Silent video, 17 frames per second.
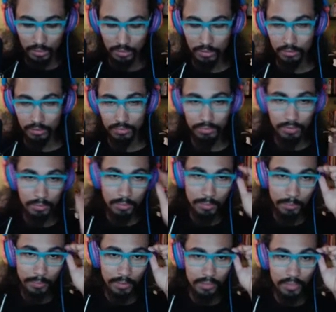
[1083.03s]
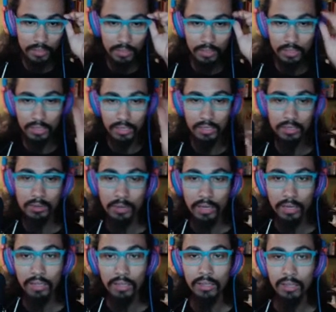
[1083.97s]
for a memory card, and then you
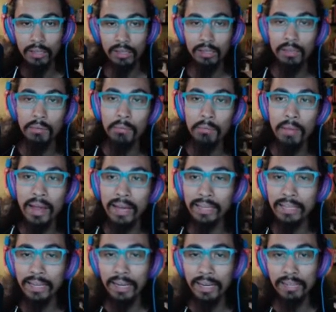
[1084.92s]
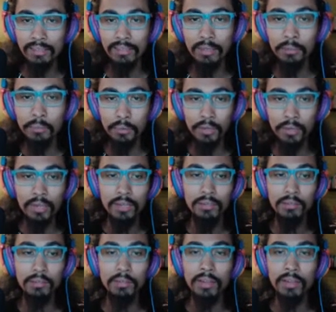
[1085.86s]
had like the Mad Catz upgrade
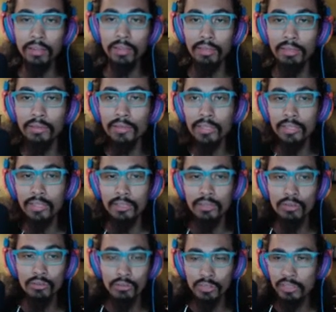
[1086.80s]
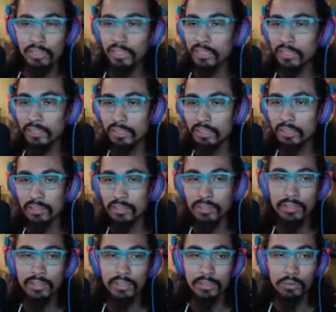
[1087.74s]
from like a 32, a 16, a
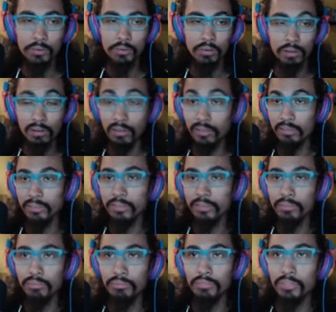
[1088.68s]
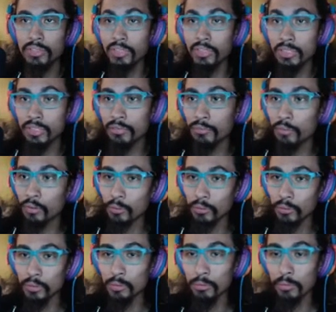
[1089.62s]
32, or 64 was
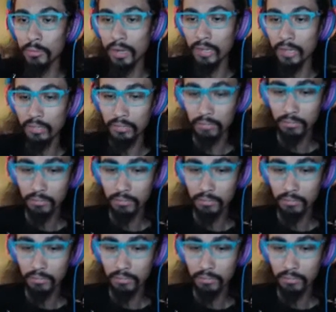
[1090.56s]
super massive.